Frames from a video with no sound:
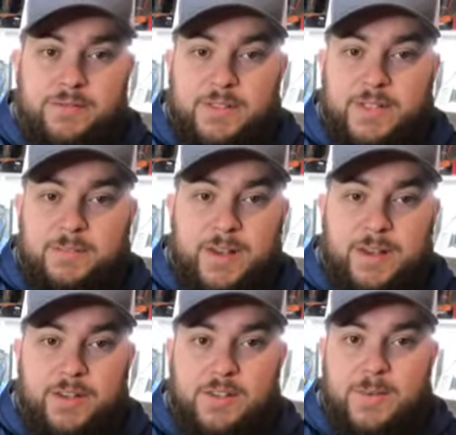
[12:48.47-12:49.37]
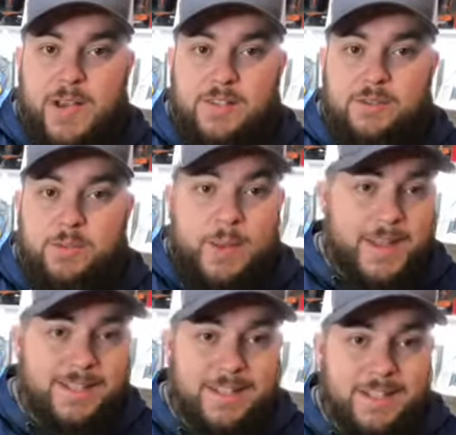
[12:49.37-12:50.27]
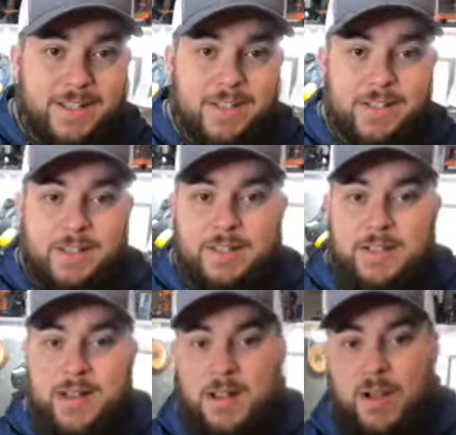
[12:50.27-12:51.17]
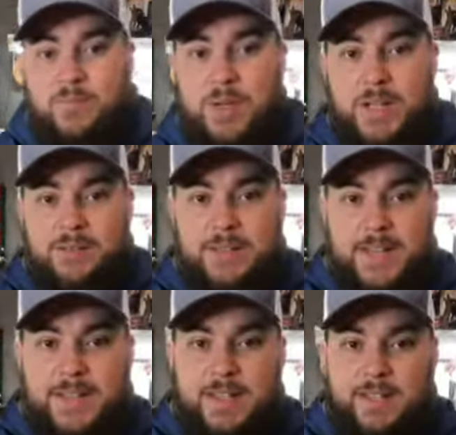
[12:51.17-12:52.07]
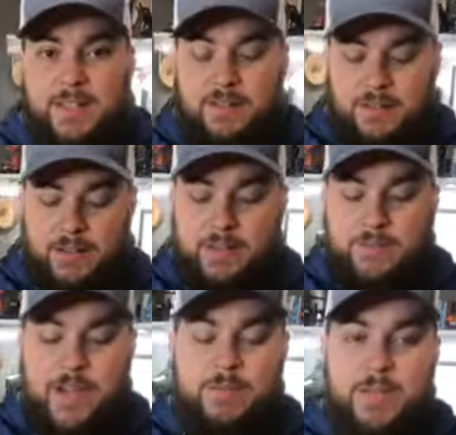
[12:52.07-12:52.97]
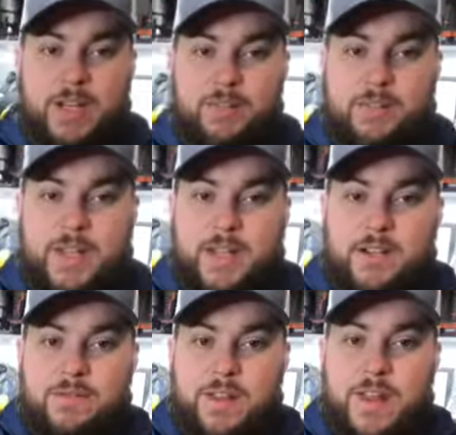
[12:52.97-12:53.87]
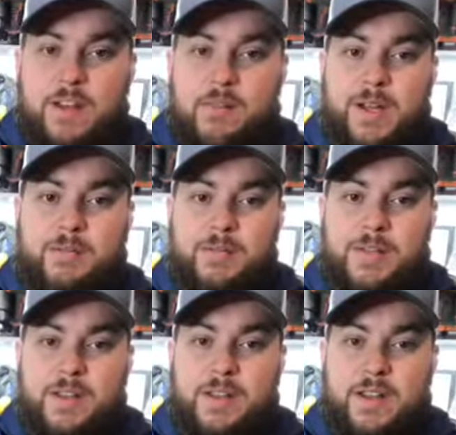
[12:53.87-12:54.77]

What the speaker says: It's possible to paint it, but that's silly. If anybody would like cover that up, I would be,